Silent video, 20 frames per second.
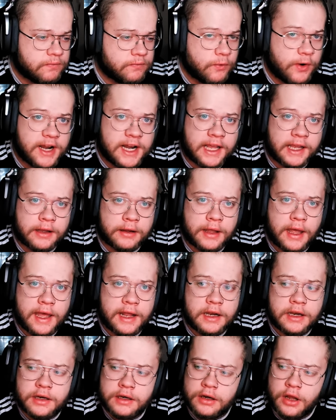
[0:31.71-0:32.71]
winning
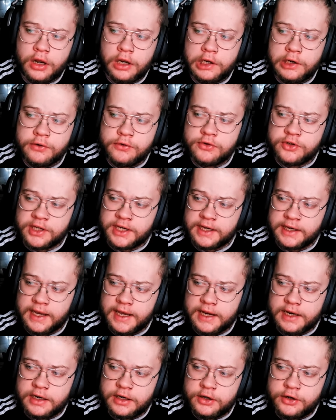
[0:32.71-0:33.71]
and not losing
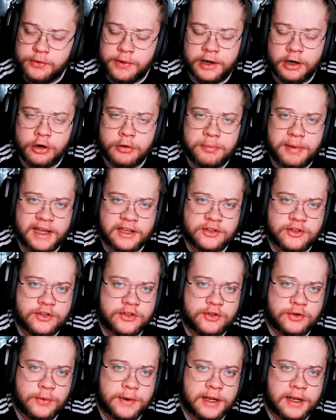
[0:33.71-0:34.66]
and doing our best to